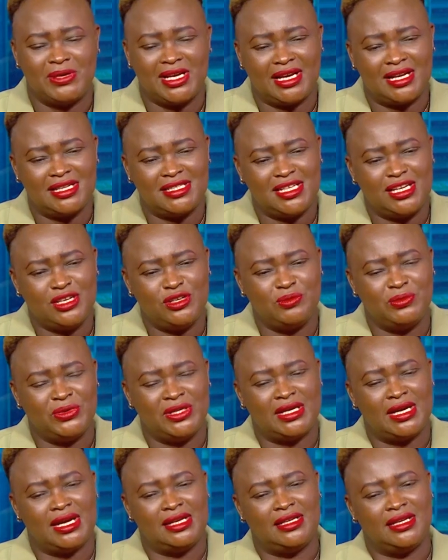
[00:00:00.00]
I can tell you,
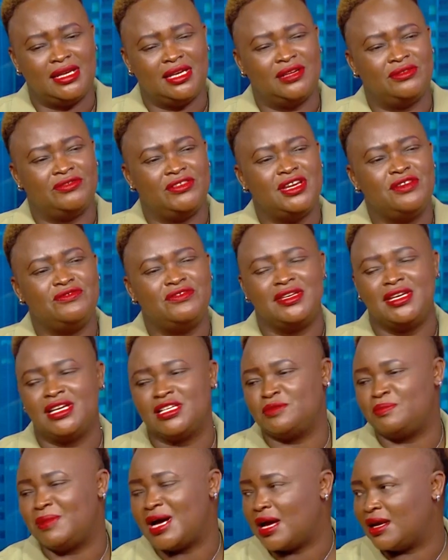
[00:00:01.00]
Mwikali, like 5
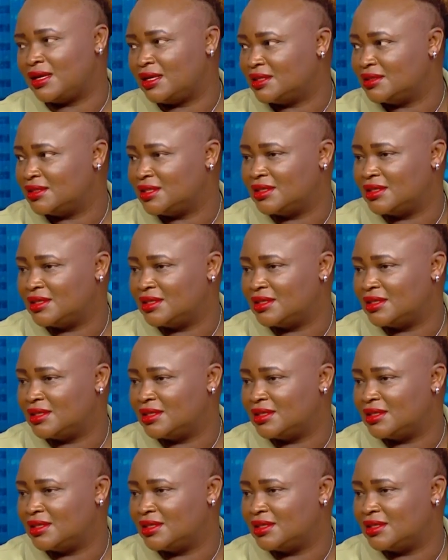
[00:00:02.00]
years back,